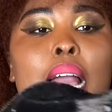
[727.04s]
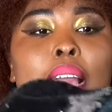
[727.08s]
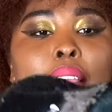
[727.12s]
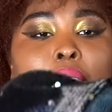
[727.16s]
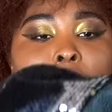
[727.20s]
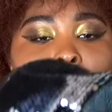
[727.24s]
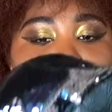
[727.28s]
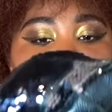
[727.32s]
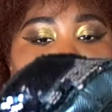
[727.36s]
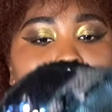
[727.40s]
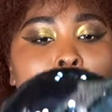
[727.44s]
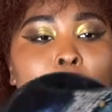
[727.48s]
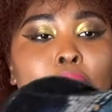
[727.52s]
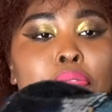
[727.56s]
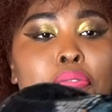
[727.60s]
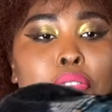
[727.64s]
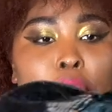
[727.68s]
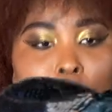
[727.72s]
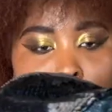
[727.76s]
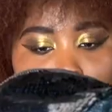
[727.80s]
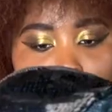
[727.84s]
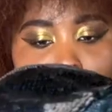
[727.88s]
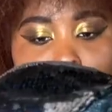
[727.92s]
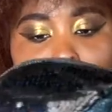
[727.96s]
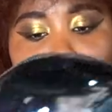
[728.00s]
I think I've
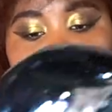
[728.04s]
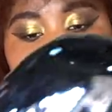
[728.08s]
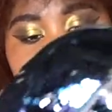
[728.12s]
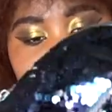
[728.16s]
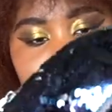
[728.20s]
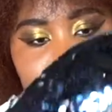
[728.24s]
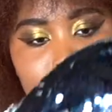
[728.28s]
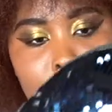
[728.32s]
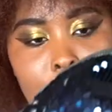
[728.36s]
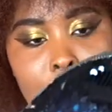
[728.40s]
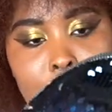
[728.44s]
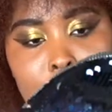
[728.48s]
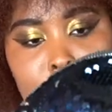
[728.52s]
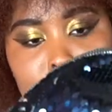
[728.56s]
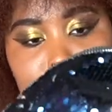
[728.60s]
used this before.